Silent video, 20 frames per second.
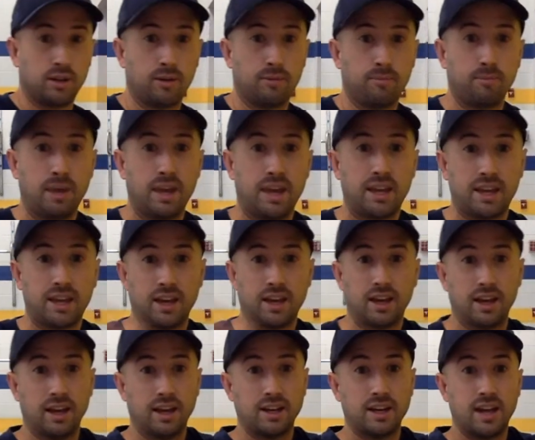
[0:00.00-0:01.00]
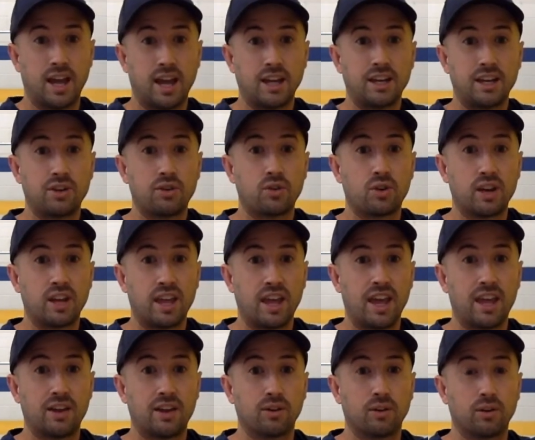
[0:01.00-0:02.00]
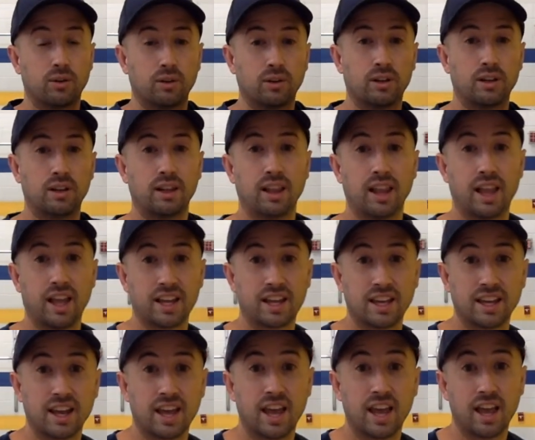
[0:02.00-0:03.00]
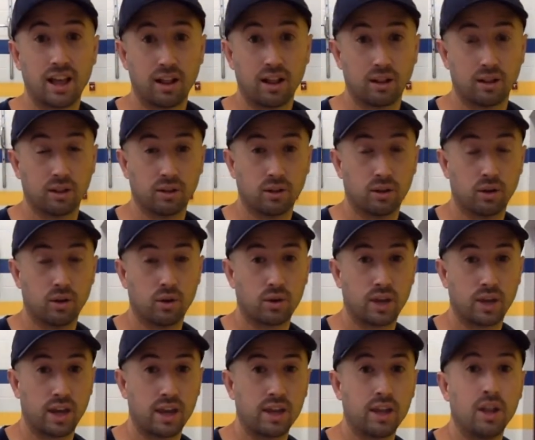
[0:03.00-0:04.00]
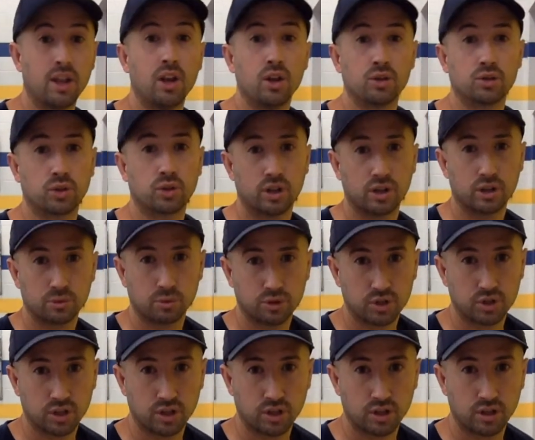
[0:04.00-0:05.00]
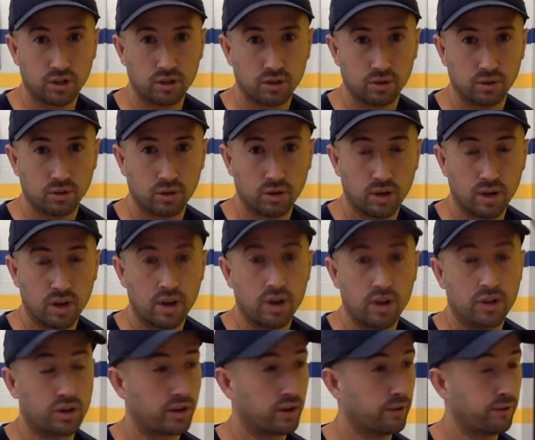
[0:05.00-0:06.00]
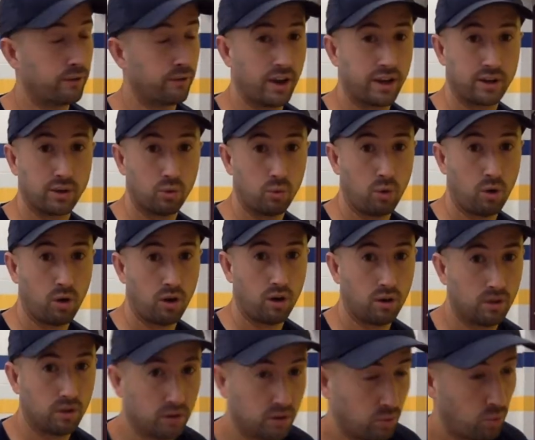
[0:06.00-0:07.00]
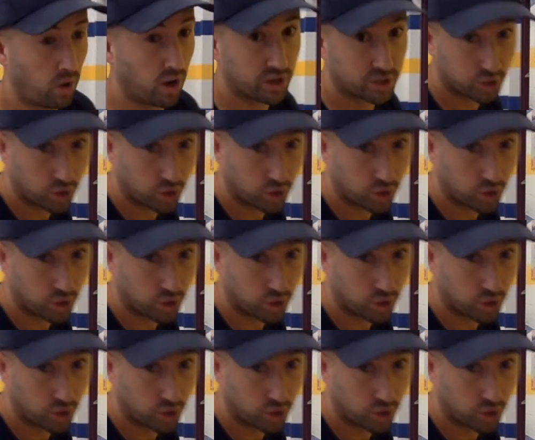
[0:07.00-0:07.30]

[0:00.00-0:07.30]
make a 90-degree angle like an L, okay? So here's what you're going to do. You're going to find a wall. Watch,